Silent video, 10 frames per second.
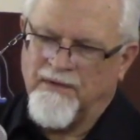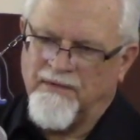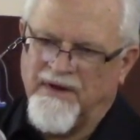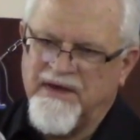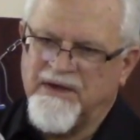
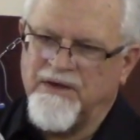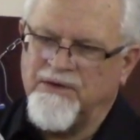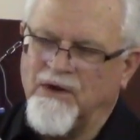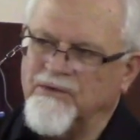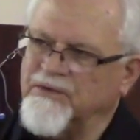that he
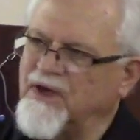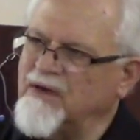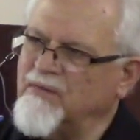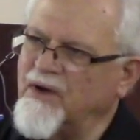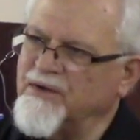condoned gay
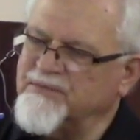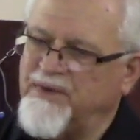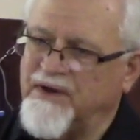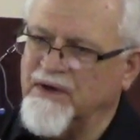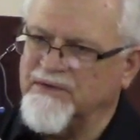marriage
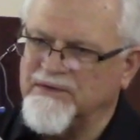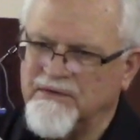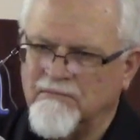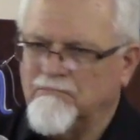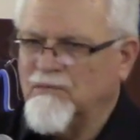because
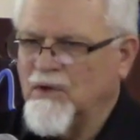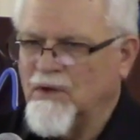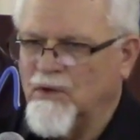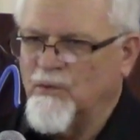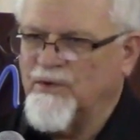
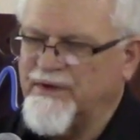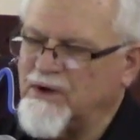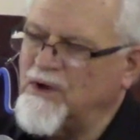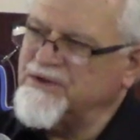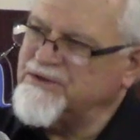well, they're
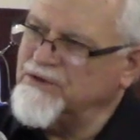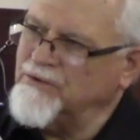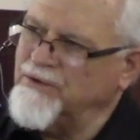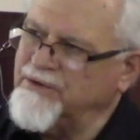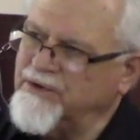God's
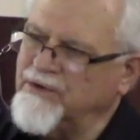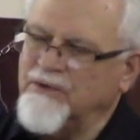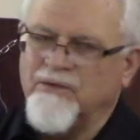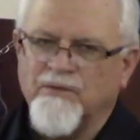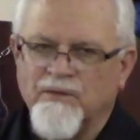children too.